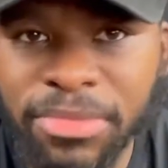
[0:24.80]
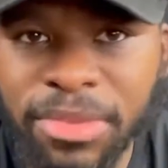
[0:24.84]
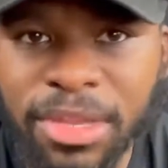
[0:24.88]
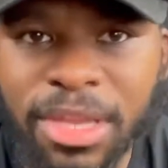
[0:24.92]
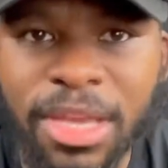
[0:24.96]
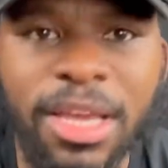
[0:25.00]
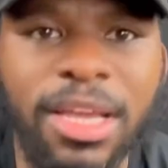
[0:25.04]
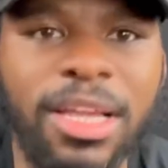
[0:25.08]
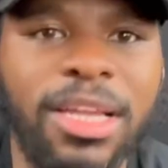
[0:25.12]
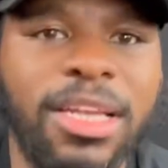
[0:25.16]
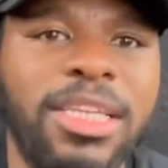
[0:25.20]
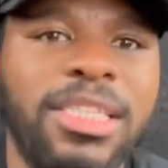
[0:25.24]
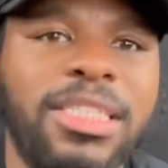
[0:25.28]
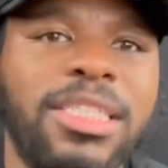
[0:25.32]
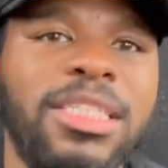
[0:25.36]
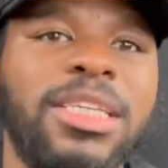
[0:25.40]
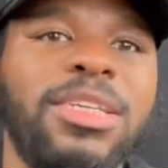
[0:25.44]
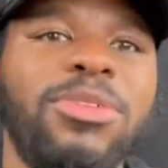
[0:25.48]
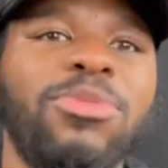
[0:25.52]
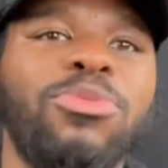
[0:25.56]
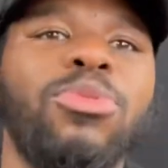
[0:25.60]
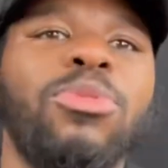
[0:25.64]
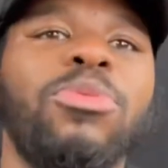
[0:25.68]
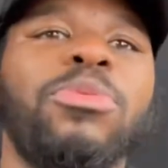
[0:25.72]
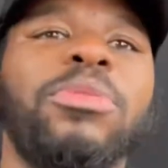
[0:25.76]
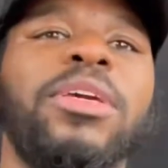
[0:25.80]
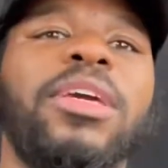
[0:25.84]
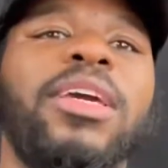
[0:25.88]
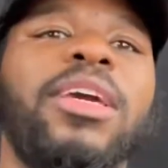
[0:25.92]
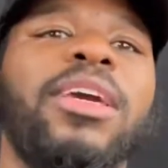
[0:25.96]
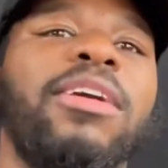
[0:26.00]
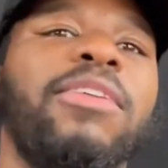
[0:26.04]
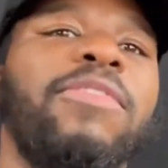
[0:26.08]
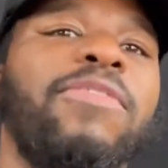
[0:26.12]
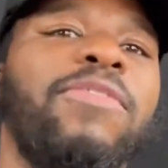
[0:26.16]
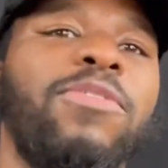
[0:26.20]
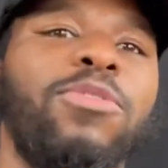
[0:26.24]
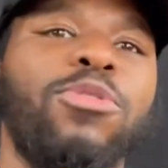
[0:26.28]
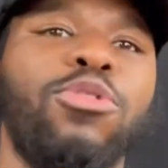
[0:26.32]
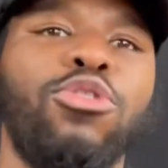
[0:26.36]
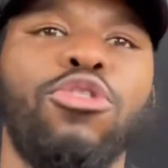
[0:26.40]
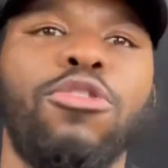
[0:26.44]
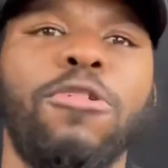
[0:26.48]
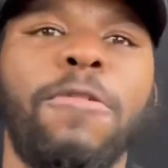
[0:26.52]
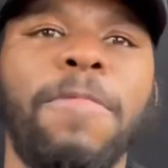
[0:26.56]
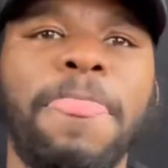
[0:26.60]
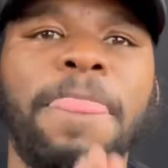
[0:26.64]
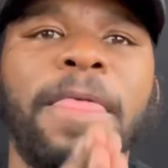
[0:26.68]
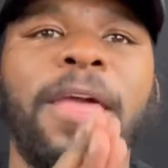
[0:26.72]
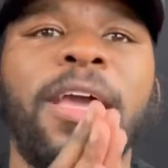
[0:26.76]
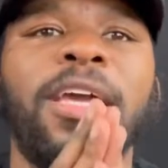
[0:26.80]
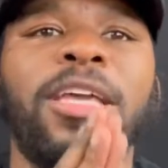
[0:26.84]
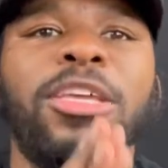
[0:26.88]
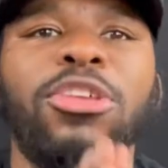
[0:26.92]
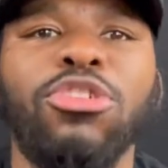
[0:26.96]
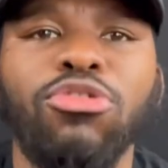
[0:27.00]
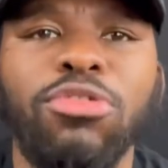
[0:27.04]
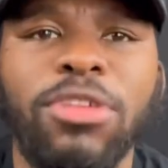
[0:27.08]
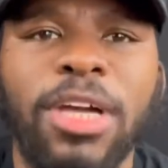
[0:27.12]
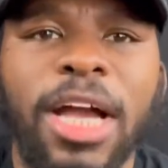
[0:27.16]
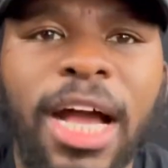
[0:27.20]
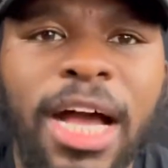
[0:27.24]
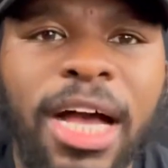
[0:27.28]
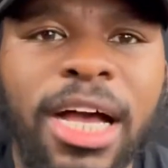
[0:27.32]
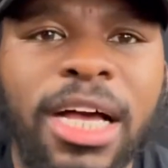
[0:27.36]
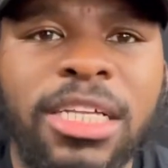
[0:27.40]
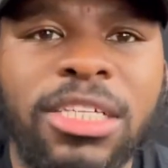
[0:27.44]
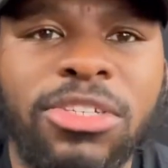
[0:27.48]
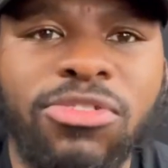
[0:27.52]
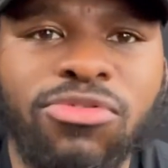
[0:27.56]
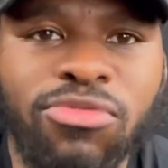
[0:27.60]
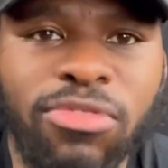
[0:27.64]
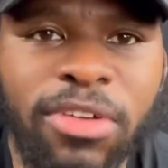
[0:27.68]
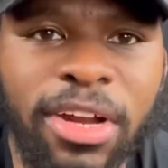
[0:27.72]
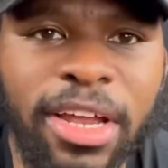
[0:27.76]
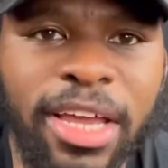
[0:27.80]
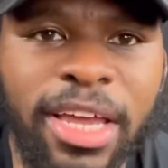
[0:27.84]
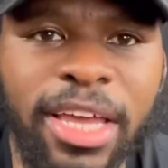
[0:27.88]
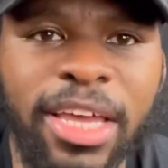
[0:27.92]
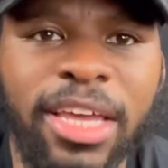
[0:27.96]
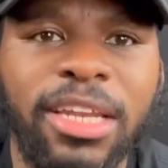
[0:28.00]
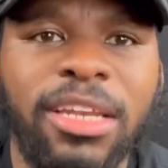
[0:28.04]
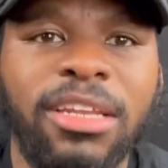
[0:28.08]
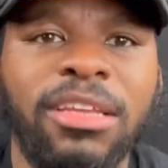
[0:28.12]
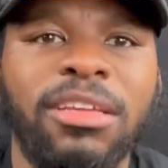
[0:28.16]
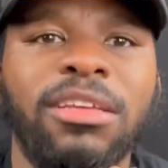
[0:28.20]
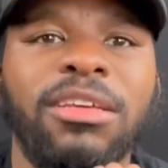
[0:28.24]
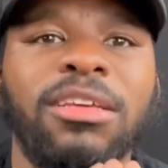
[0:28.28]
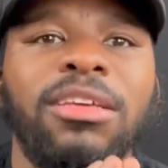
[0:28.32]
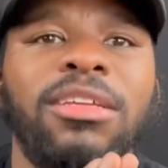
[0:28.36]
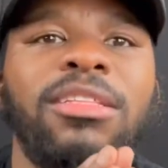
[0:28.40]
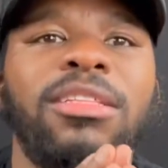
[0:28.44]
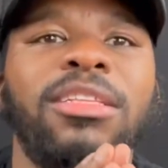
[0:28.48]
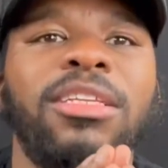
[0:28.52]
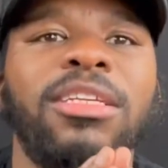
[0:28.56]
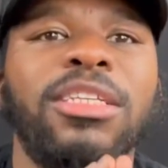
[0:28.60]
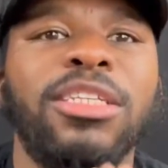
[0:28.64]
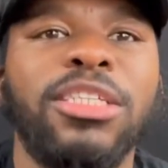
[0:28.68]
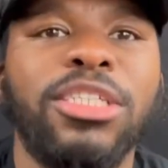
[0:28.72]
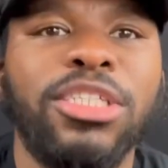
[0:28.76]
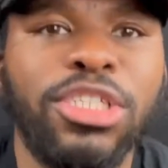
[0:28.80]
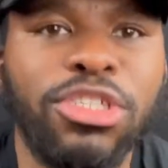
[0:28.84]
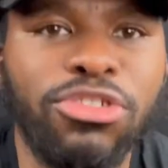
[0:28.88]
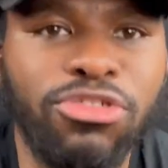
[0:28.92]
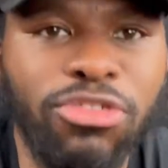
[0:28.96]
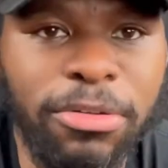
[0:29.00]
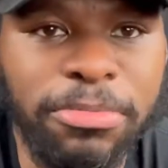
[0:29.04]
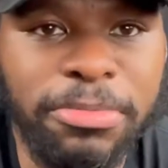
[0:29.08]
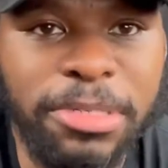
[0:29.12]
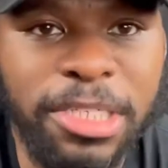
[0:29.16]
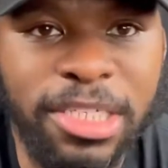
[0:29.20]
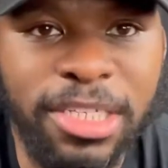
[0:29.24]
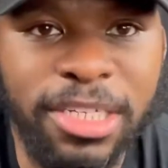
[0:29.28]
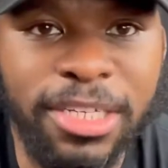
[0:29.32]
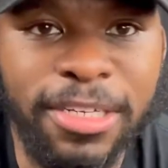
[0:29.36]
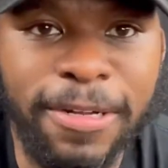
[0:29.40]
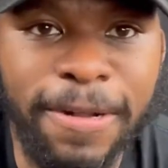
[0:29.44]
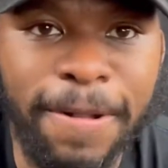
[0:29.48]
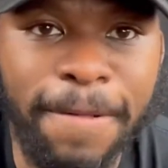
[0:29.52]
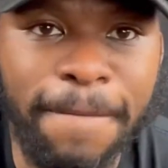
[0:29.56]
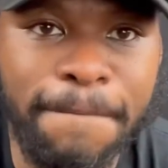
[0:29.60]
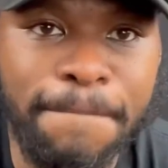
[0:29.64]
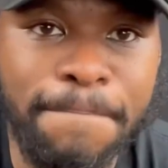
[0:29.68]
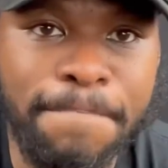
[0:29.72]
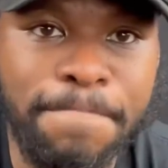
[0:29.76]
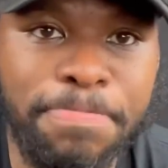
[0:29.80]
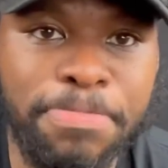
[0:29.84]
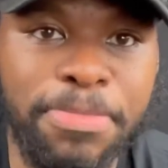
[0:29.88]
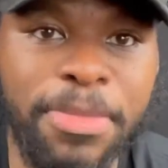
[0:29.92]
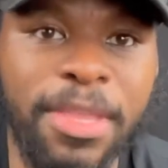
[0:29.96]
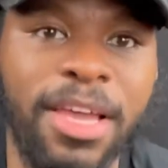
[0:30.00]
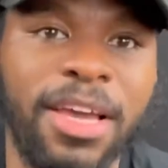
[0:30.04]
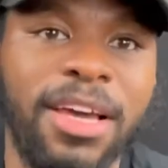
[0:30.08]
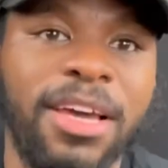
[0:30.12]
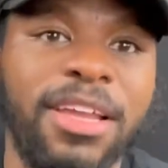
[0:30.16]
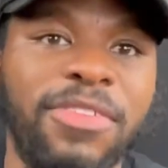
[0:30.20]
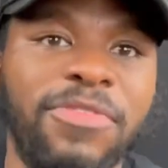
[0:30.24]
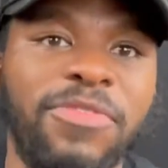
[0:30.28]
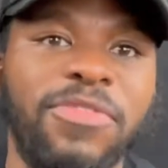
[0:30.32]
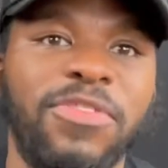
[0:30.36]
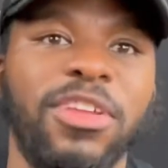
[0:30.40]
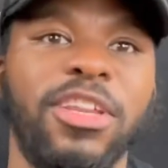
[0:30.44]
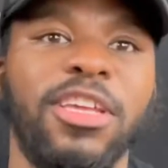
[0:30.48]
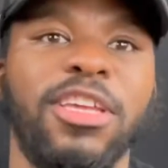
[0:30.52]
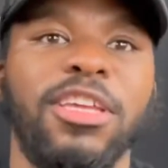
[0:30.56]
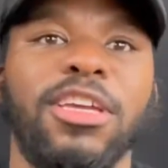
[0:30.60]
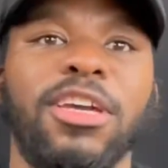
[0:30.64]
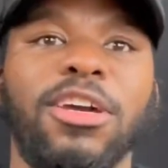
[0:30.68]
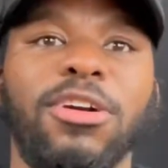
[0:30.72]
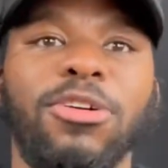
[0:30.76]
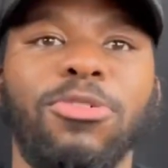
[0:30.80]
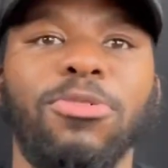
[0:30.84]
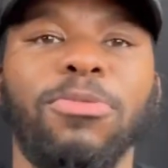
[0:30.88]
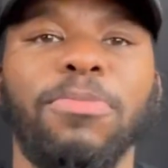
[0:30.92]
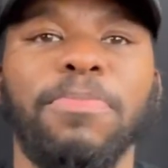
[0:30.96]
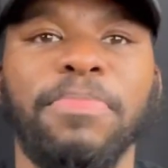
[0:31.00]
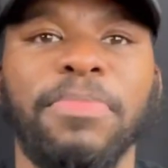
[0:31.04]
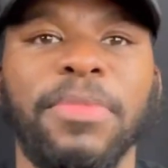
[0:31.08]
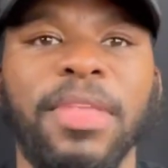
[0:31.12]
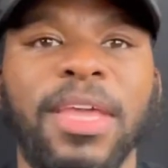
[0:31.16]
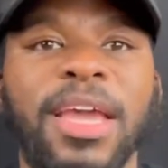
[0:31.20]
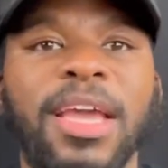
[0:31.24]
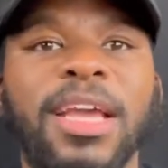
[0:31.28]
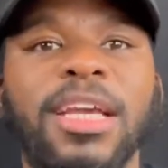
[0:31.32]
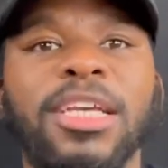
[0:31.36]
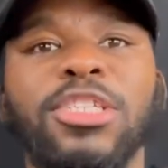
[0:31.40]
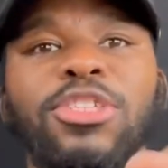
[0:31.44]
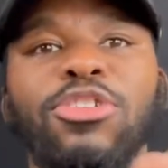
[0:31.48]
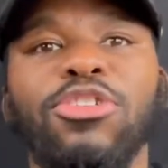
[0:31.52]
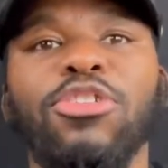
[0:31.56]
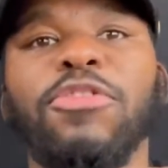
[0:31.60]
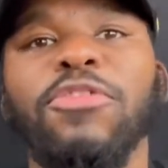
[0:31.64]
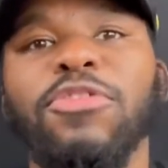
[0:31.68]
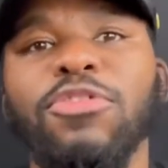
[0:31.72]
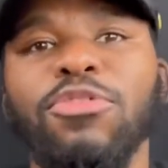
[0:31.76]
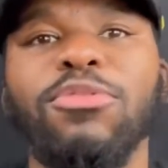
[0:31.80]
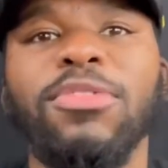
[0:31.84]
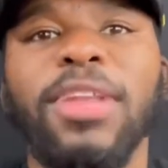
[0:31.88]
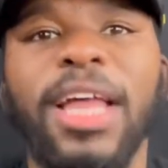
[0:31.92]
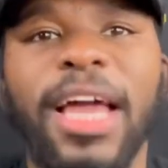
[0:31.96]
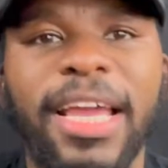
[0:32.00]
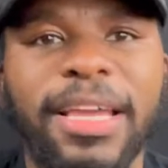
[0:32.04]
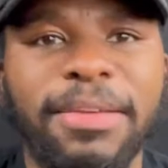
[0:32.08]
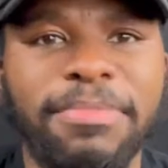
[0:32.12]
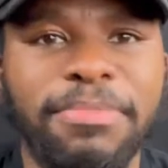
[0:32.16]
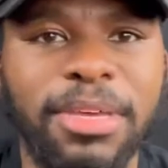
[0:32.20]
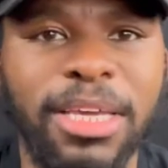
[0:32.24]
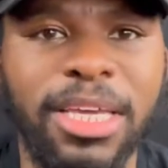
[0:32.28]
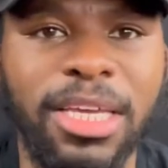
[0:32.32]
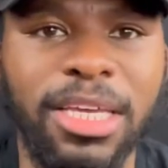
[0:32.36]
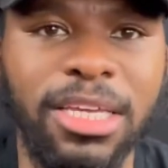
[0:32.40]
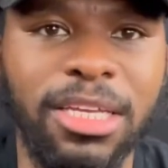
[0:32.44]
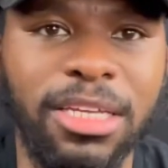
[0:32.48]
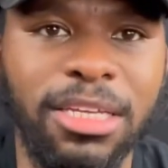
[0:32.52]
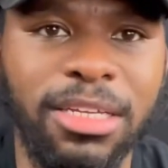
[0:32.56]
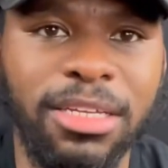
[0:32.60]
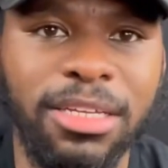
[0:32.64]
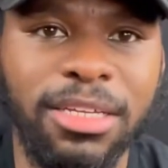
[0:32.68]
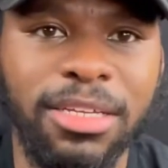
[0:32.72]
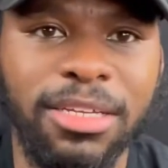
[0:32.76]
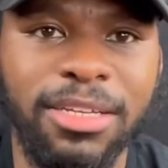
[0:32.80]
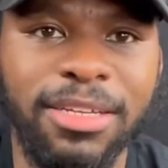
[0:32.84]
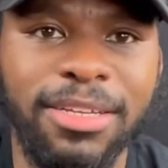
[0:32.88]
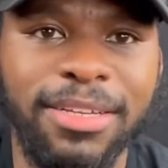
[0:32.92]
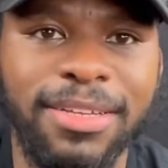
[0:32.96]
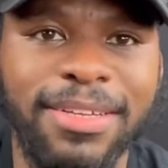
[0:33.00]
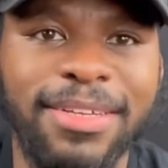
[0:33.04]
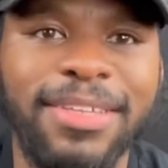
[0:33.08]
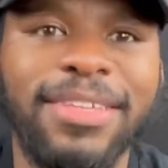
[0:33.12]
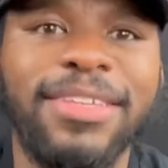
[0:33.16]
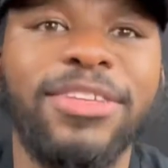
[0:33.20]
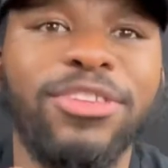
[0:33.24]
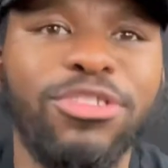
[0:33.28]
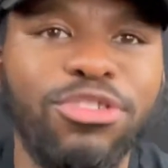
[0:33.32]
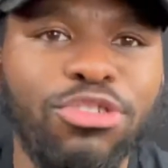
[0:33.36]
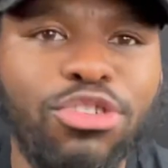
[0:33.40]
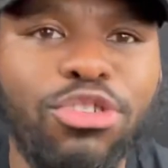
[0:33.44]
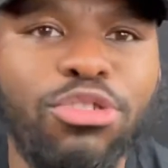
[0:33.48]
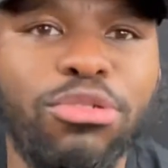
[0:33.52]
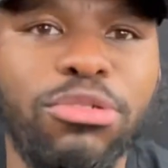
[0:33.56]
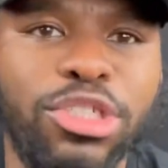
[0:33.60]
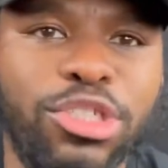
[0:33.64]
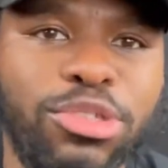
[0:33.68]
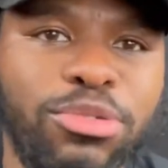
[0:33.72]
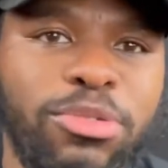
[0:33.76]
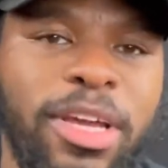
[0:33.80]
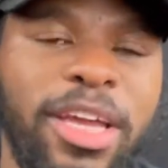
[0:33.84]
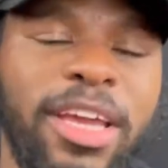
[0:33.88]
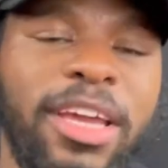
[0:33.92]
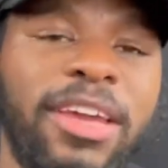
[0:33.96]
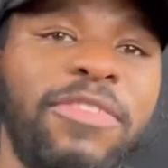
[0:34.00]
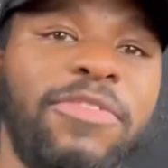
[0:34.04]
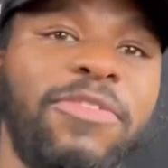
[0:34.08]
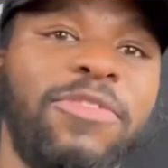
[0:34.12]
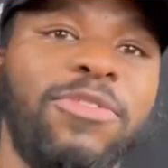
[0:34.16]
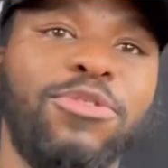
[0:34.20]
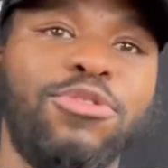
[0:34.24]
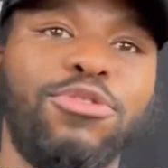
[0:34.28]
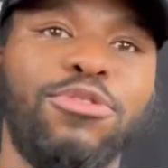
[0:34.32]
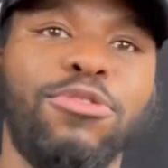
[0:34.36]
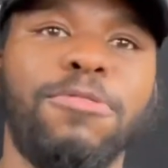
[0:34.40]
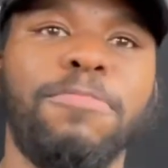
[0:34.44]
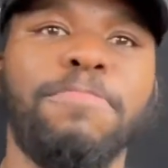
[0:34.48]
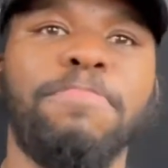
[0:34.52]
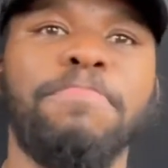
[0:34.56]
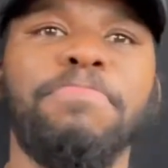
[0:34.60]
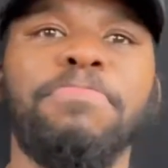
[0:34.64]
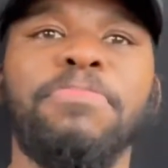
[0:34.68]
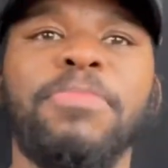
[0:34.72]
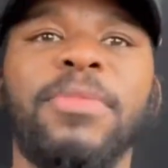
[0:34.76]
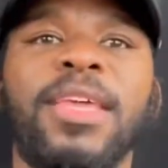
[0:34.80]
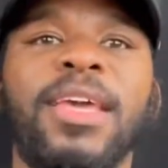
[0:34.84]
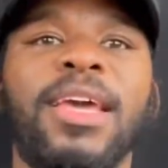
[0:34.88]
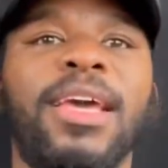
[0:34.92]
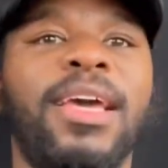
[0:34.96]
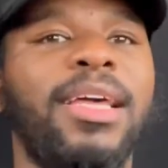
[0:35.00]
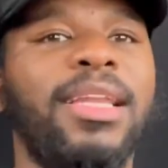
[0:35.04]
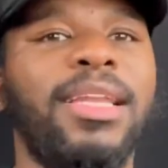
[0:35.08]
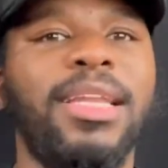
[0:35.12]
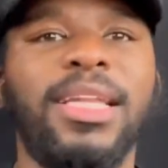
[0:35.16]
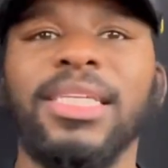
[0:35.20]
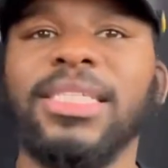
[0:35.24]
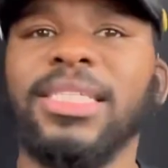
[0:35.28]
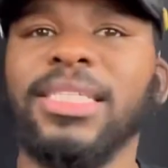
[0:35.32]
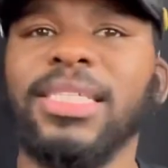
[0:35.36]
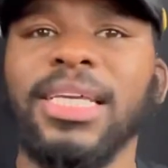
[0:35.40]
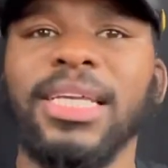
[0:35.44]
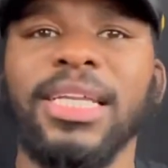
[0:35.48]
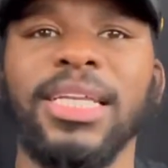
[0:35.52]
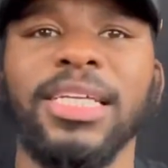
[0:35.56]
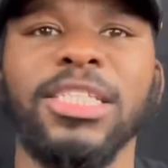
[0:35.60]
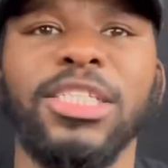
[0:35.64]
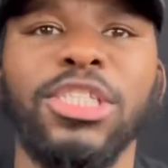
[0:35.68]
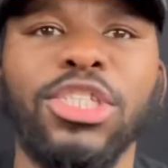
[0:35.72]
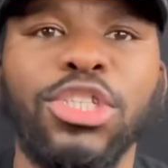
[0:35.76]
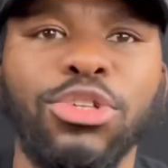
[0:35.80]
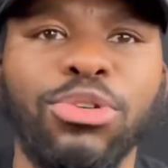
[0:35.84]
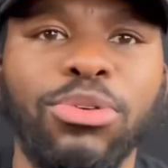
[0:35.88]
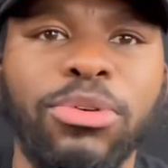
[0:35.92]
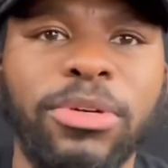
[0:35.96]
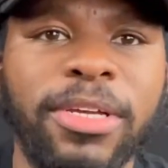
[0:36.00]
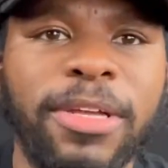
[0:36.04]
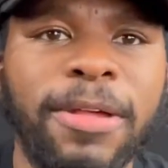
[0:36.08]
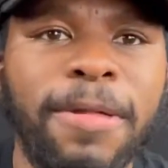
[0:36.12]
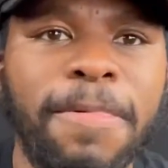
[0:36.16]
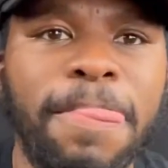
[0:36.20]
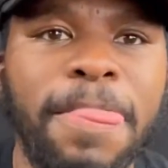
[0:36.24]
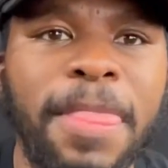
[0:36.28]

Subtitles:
let's get what we here for. You guys read the description of the video, so if you like me, you know what you're here for. Let's get into it.